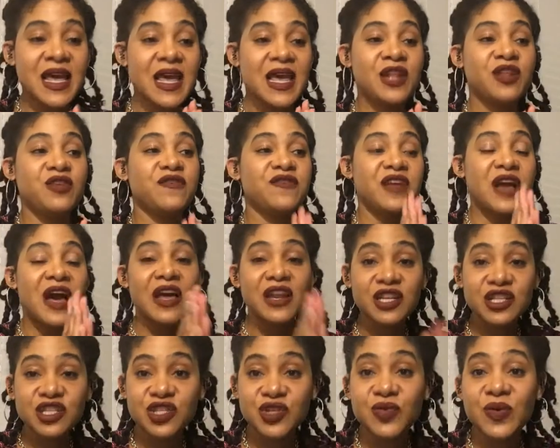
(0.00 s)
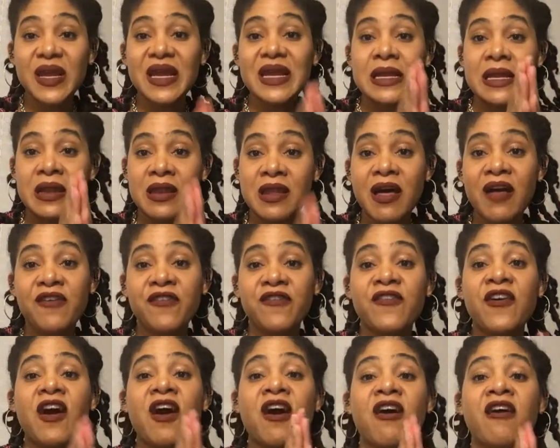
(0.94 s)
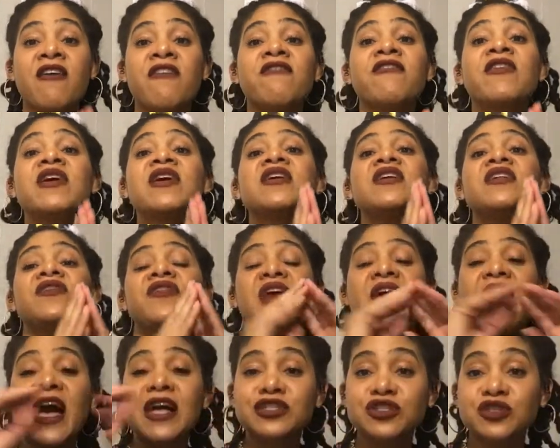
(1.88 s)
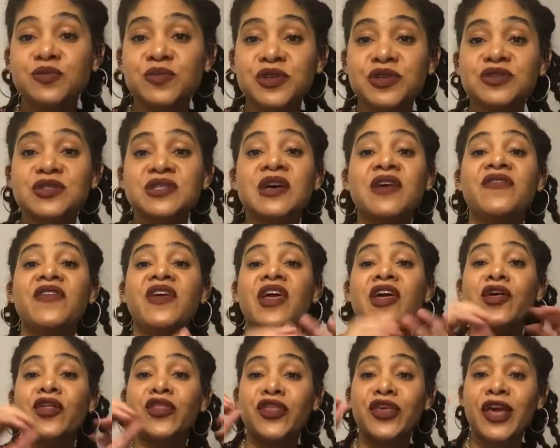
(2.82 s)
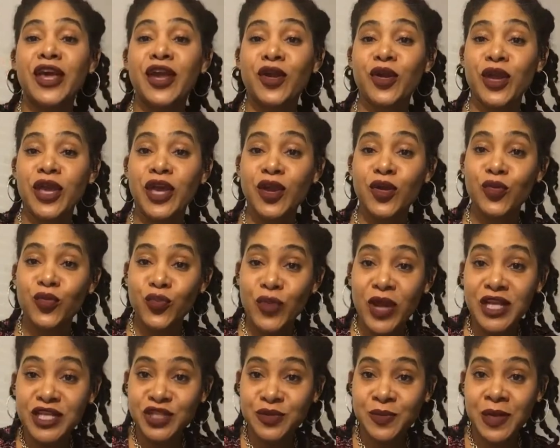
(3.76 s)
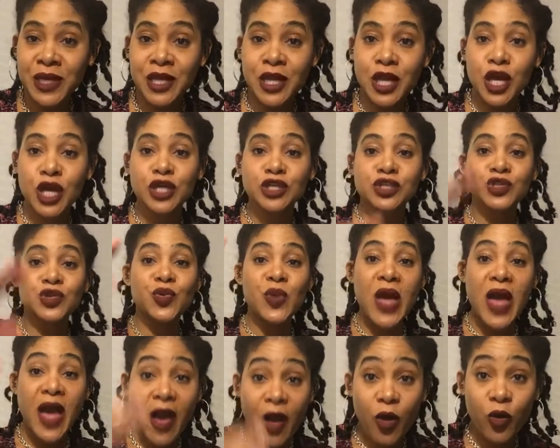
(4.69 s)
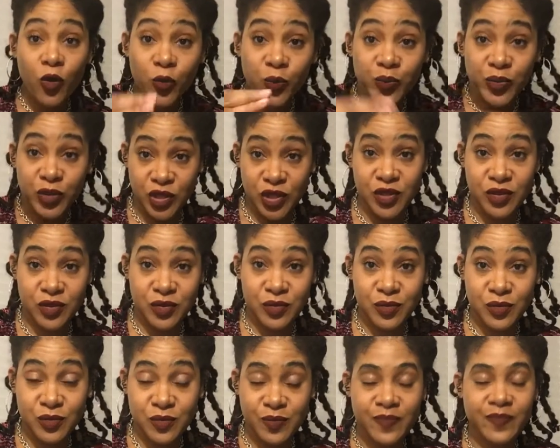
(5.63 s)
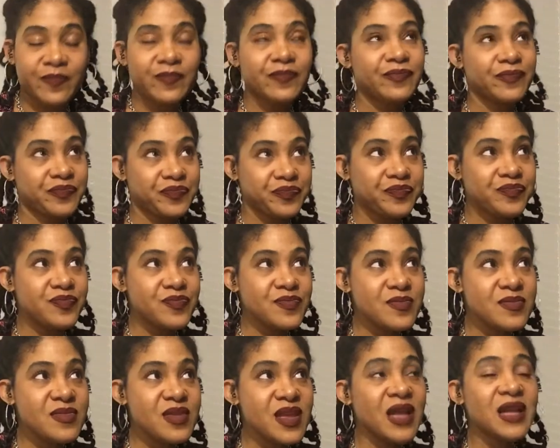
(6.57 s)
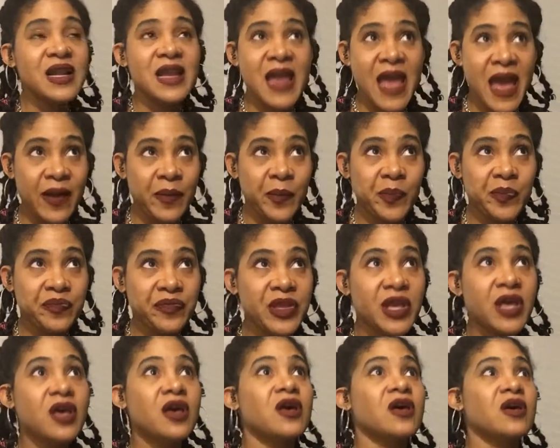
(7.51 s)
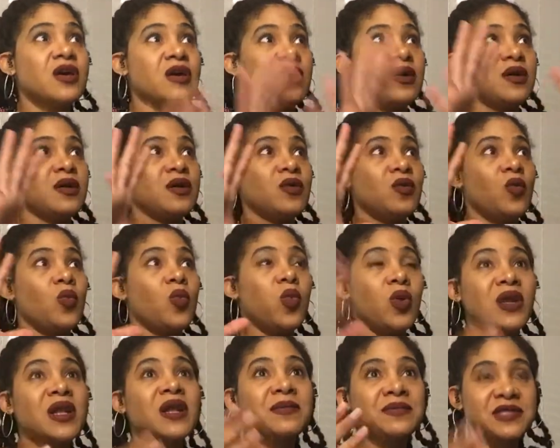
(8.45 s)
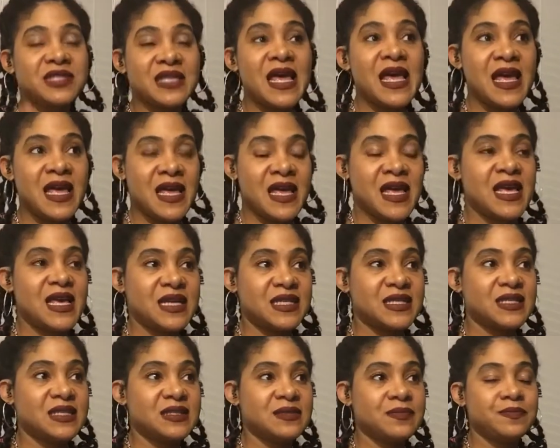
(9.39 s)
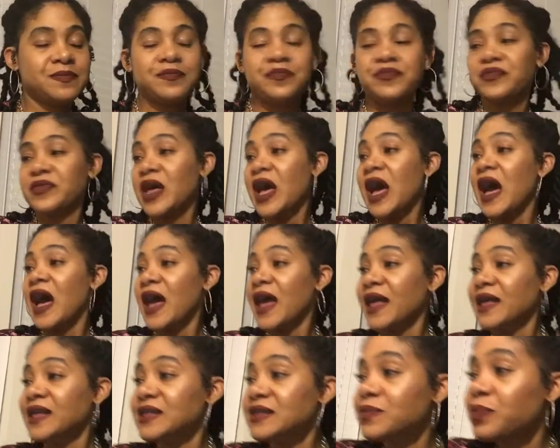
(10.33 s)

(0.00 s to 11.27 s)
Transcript: and you've got to do enough of the attributes of a healthy hair care regimen to help you. Now, what I'm saying is I